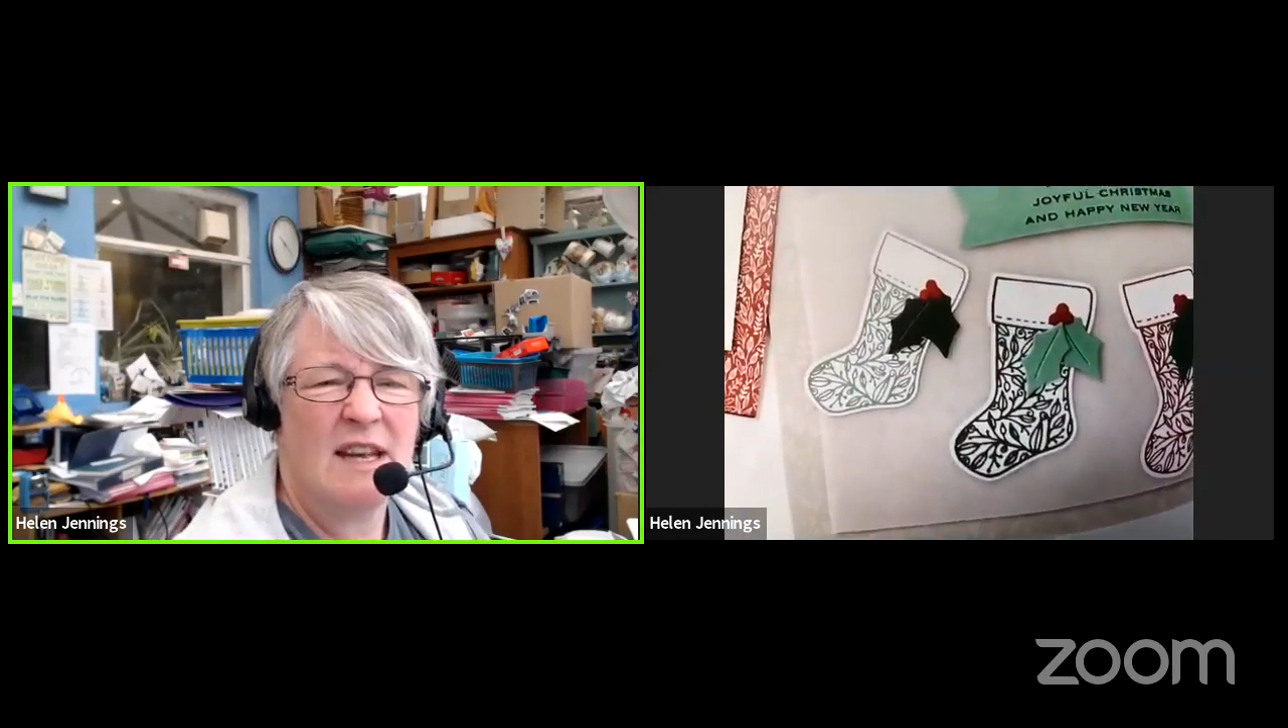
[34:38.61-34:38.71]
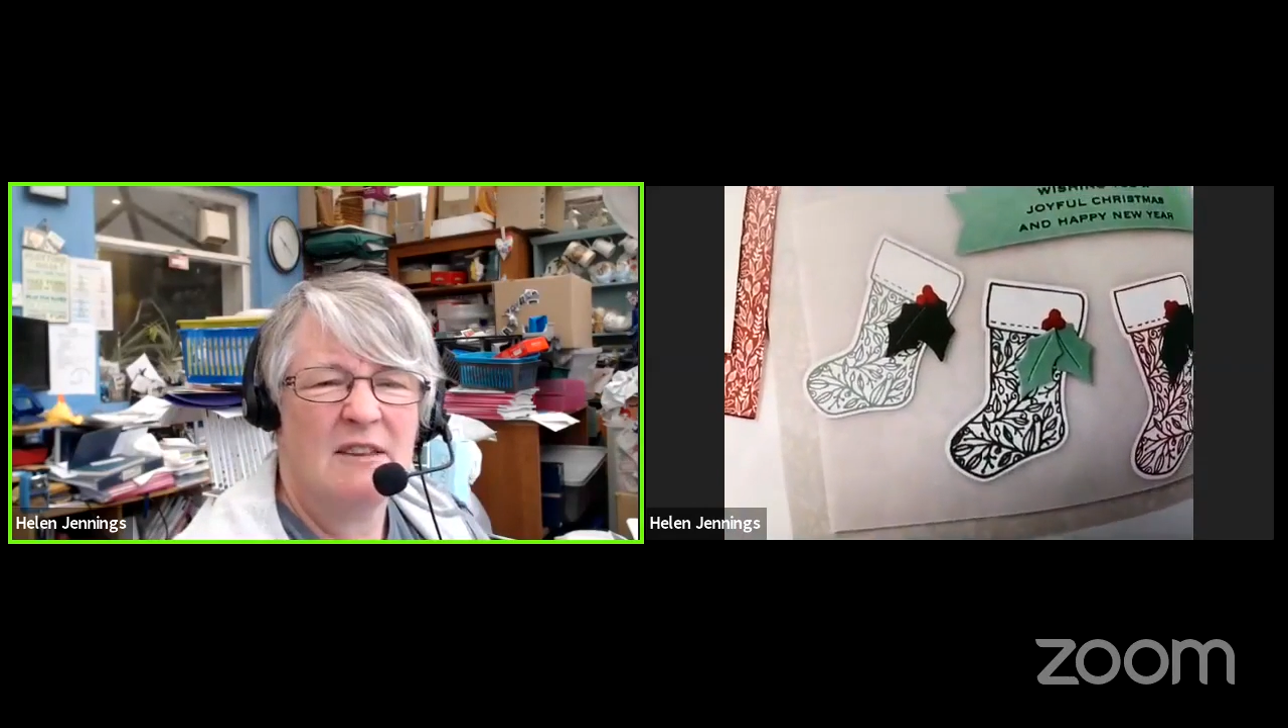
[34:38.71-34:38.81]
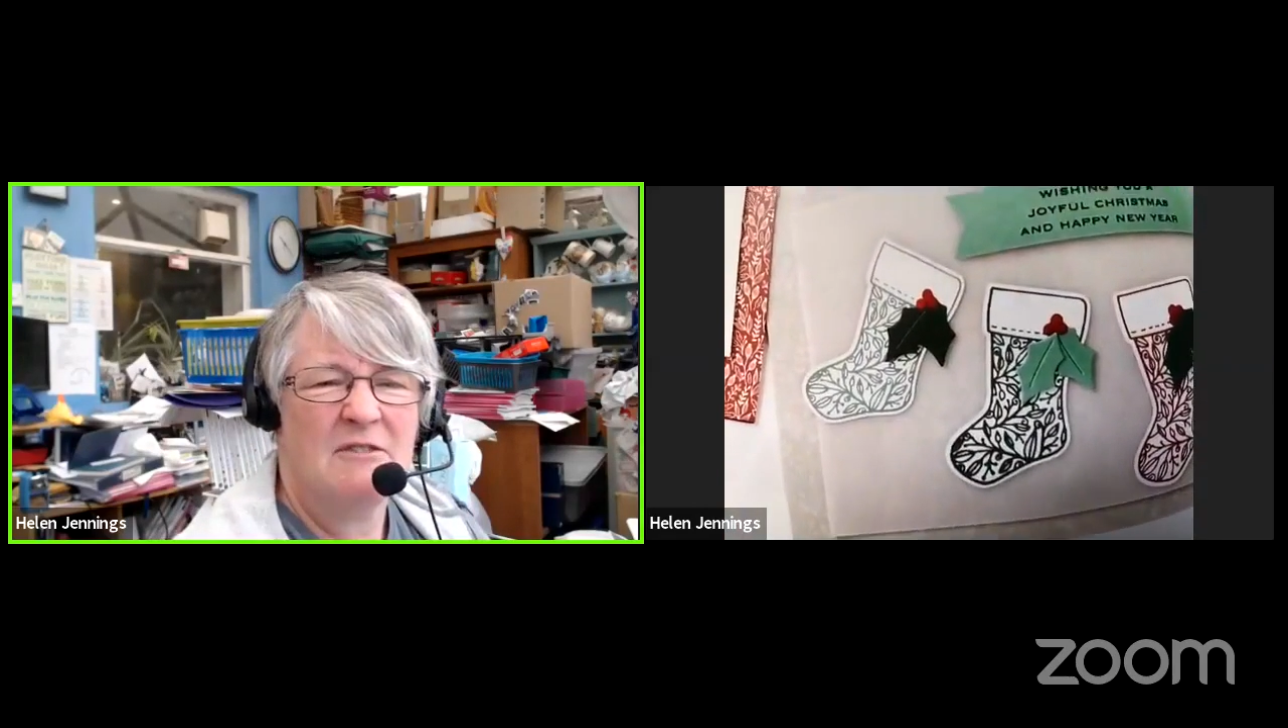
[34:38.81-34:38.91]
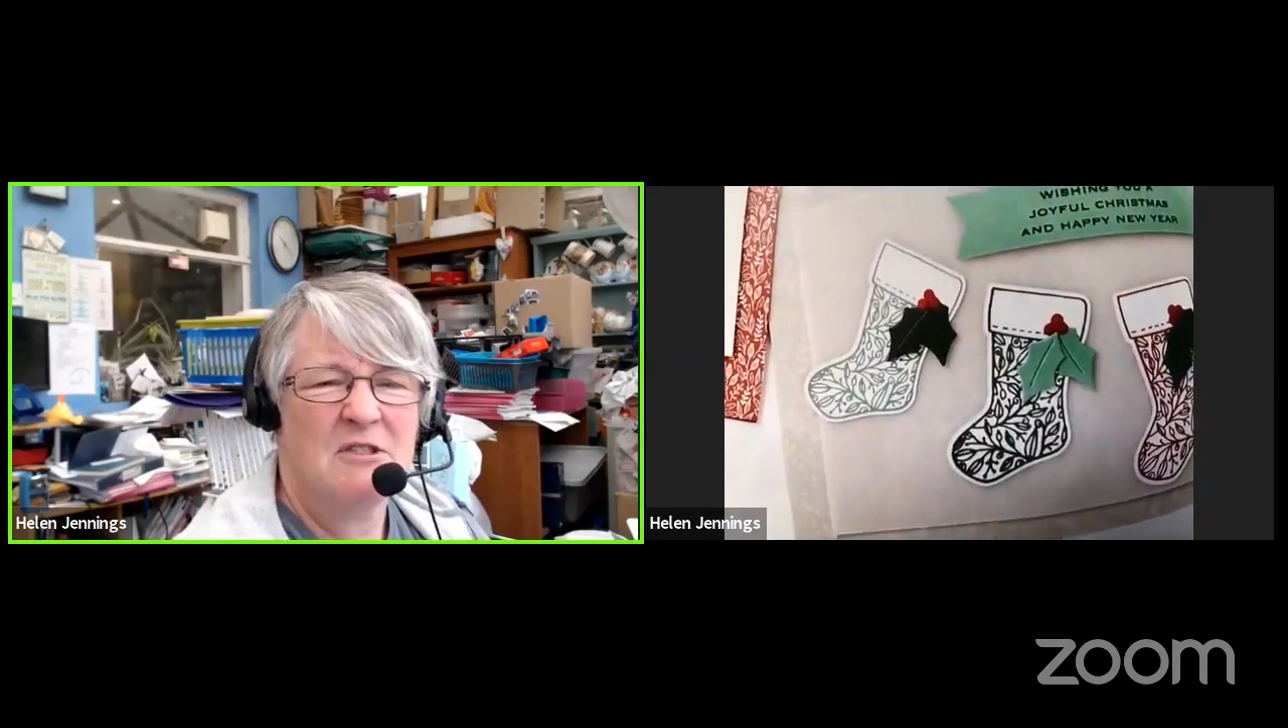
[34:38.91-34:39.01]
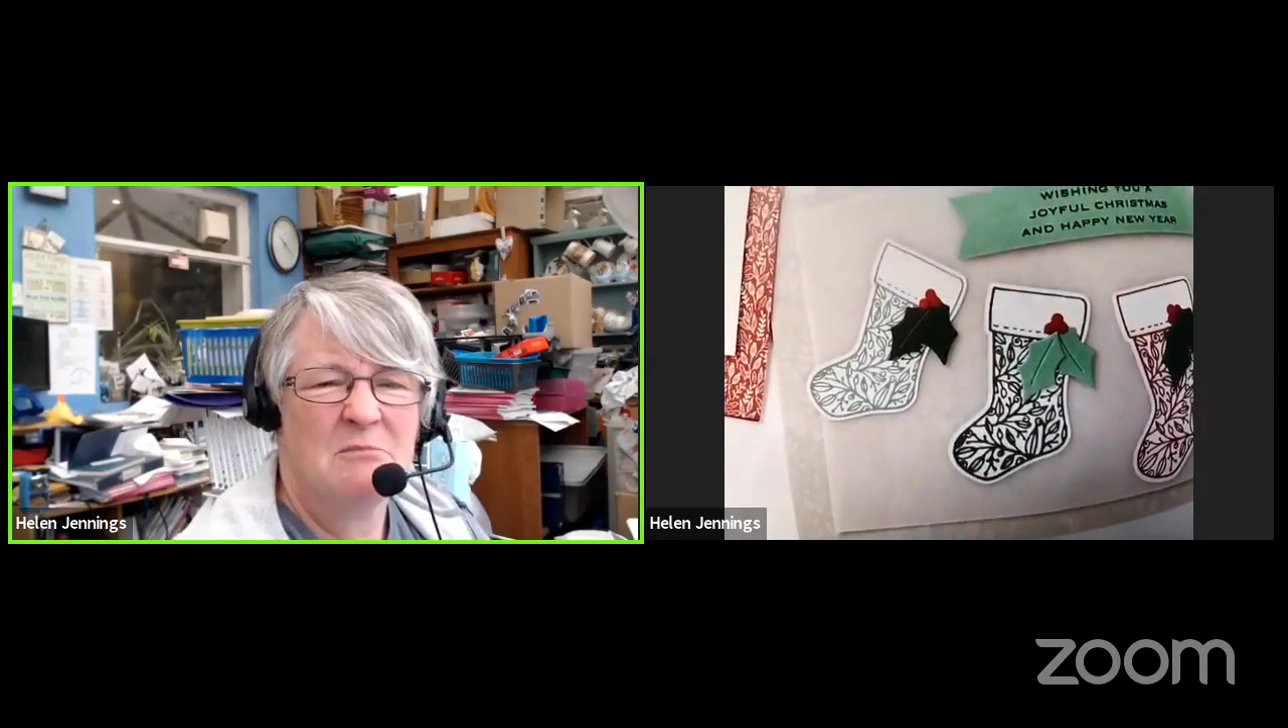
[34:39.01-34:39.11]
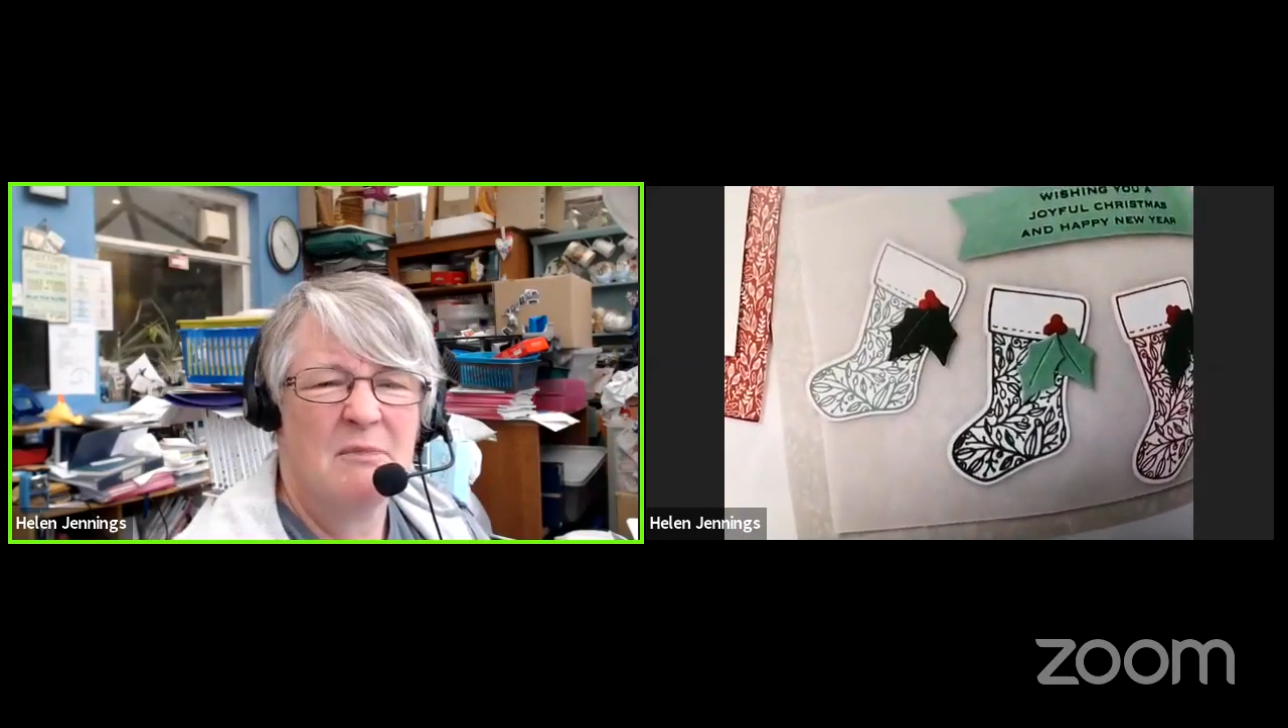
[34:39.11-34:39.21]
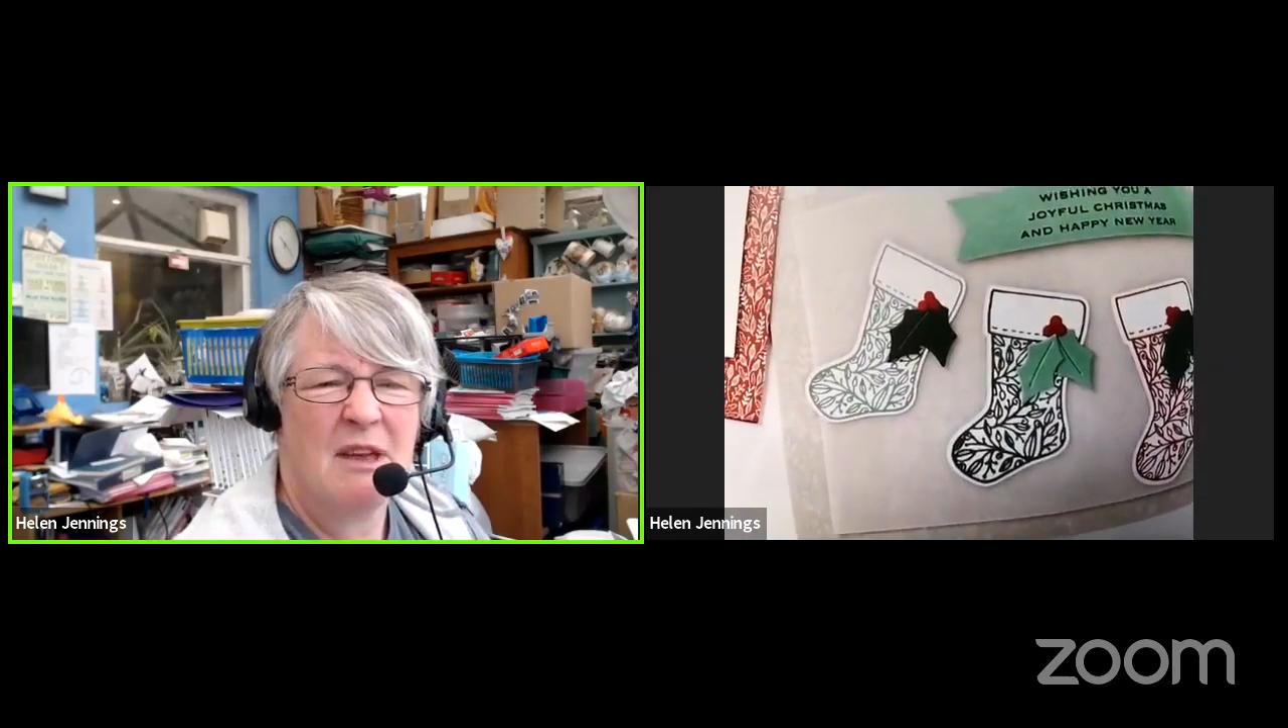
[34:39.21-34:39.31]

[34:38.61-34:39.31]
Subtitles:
leaves and